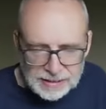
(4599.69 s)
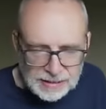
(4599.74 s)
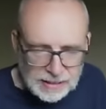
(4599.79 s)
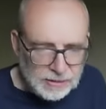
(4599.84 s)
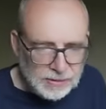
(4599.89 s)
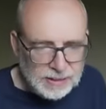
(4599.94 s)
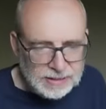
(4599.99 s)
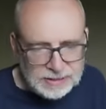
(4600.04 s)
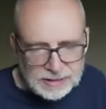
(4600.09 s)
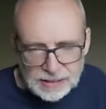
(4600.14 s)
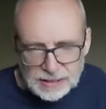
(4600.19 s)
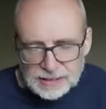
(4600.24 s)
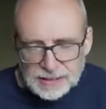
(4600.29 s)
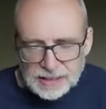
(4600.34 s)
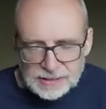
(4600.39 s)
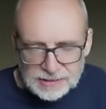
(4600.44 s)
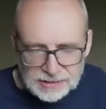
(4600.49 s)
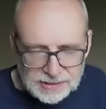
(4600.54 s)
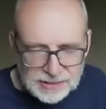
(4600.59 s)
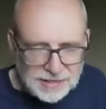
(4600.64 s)
I know I
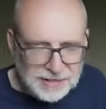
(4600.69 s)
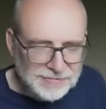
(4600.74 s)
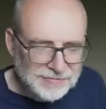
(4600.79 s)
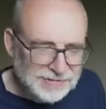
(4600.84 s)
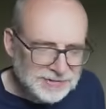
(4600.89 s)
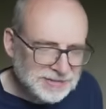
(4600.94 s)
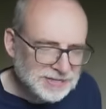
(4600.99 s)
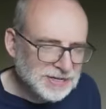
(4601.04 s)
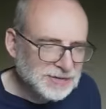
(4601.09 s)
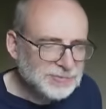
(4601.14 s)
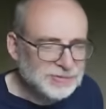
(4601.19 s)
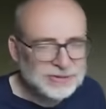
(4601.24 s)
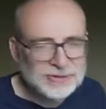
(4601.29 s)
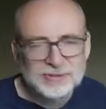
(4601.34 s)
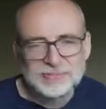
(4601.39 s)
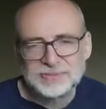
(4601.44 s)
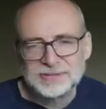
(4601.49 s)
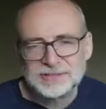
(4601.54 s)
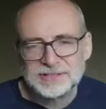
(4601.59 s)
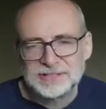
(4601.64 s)
said yesterday the sun
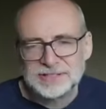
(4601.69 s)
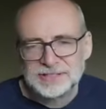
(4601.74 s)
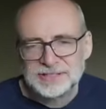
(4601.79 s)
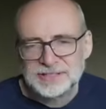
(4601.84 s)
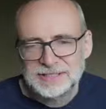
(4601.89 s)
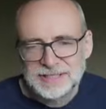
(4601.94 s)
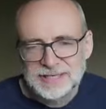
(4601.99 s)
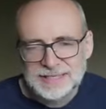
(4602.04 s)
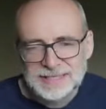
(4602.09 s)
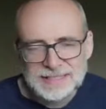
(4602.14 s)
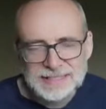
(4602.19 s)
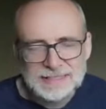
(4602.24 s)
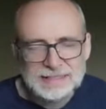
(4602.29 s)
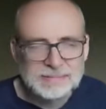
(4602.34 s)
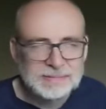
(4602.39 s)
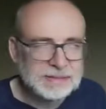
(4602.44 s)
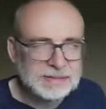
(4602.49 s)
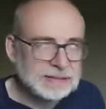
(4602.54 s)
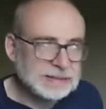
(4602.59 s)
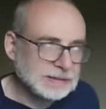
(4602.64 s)
was opposition
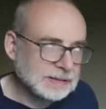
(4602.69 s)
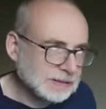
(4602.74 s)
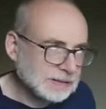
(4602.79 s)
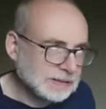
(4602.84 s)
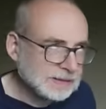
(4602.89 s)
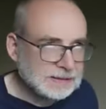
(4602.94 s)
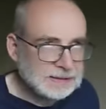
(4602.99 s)
Saturn, but